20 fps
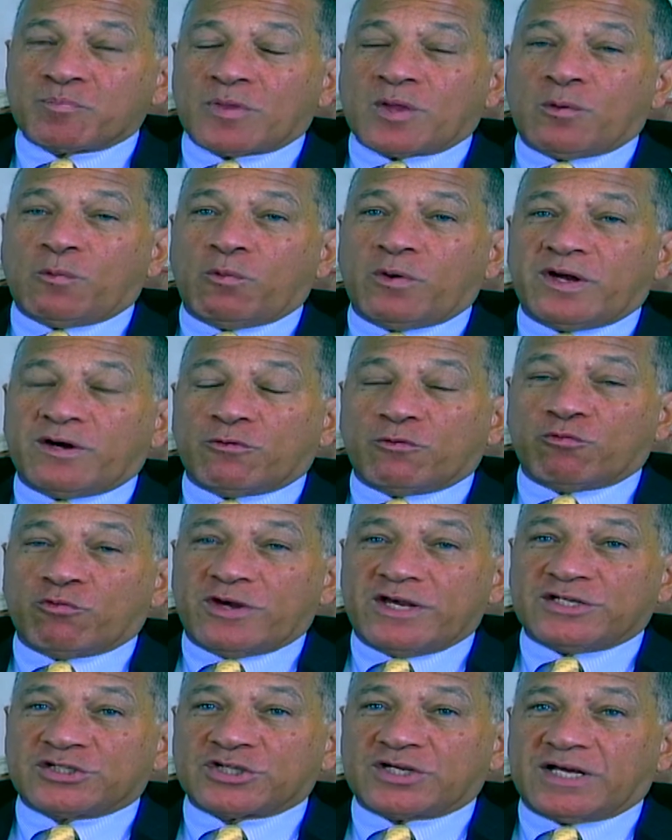we are
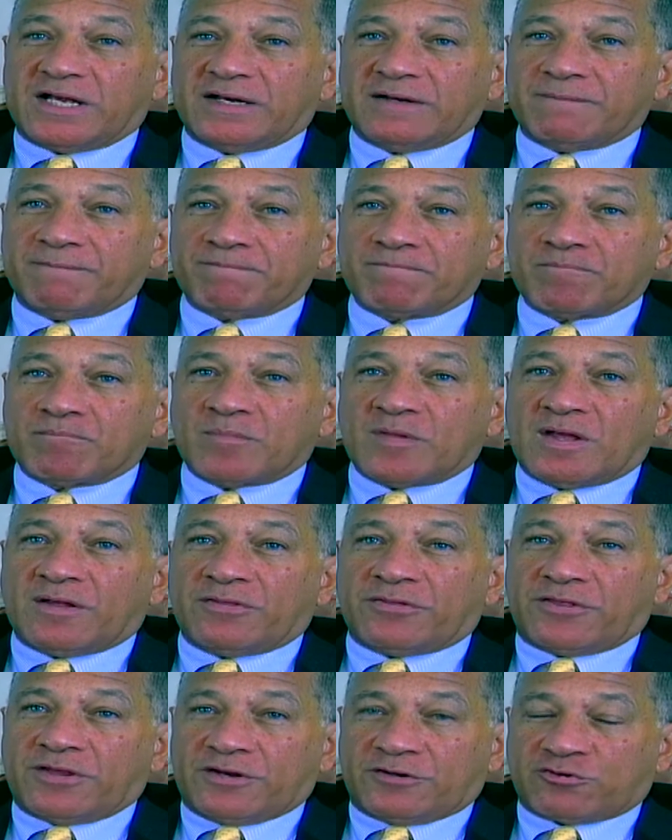reaching
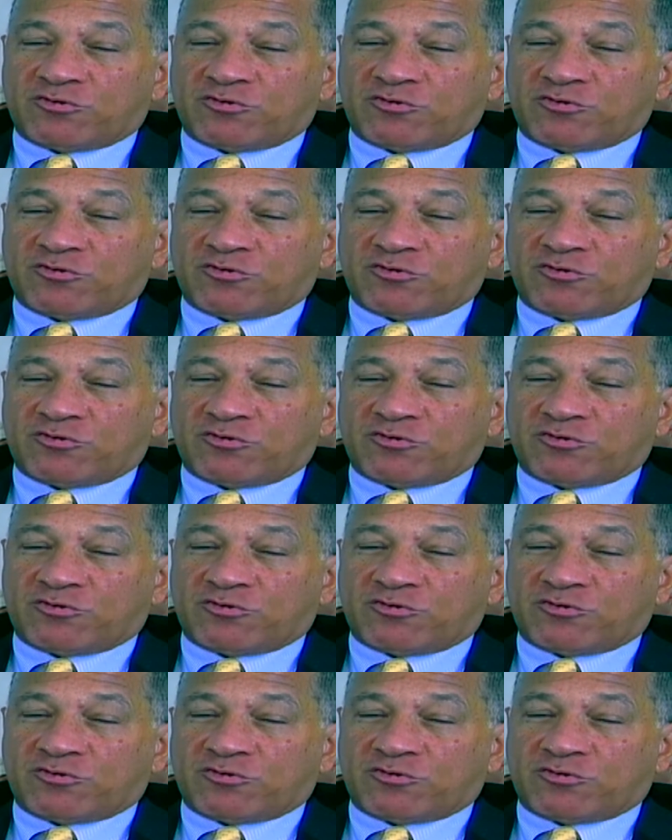the